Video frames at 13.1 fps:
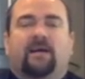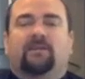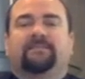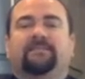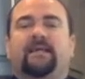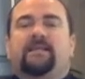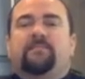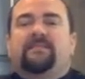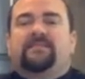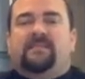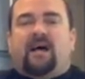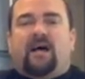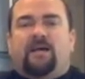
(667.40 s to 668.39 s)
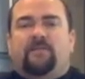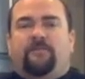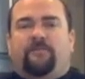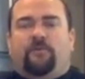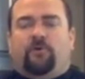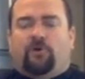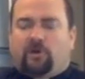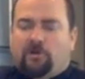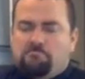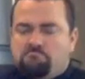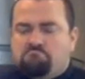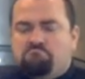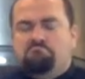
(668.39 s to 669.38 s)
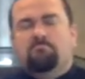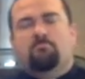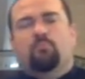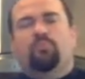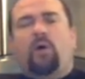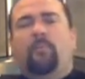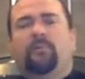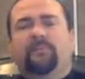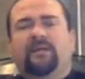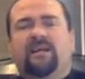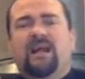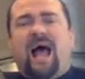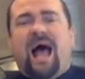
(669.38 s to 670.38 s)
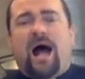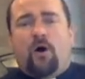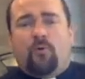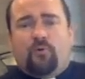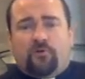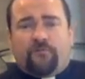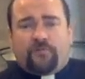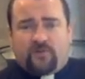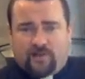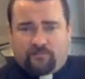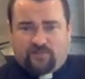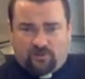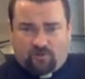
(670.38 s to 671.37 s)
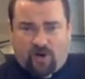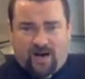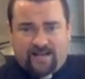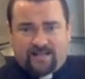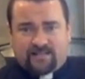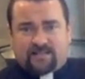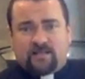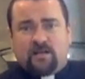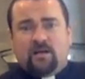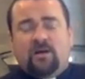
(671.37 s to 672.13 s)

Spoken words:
I'll set them aside for probably an hour for them to rise.